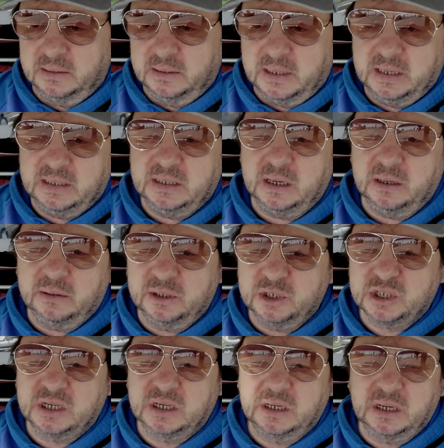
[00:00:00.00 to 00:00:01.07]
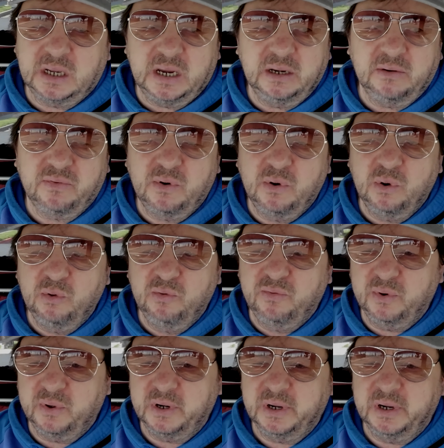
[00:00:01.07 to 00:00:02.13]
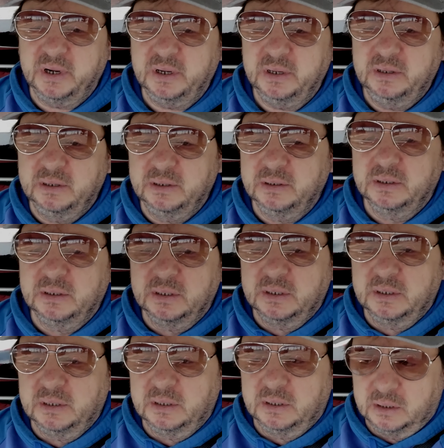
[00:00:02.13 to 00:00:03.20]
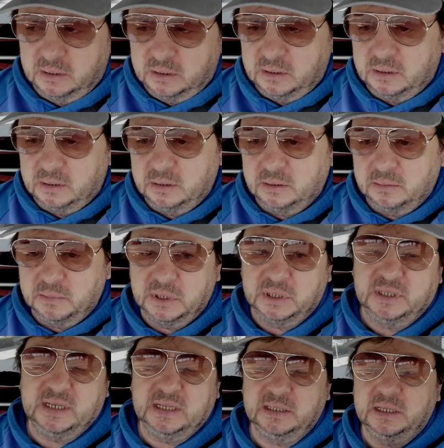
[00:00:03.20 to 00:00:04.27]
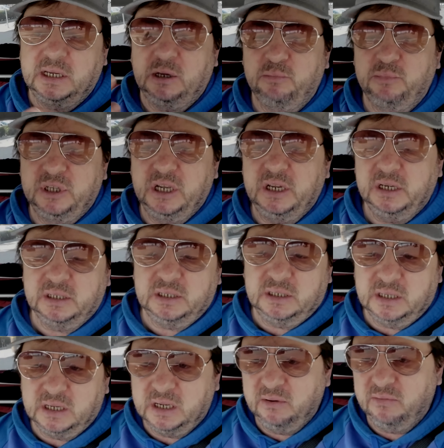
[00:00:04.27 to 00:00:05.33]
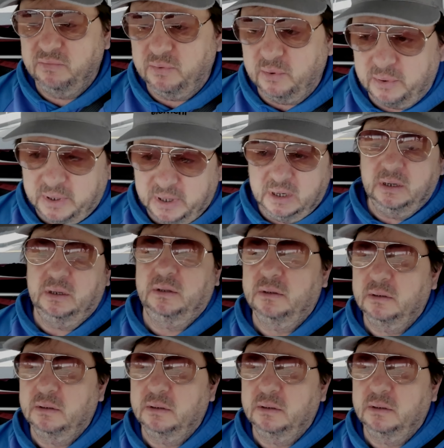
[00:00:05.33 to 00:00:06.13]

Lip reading: I thought it's kind of cool, 48, but then they updated and I have 48.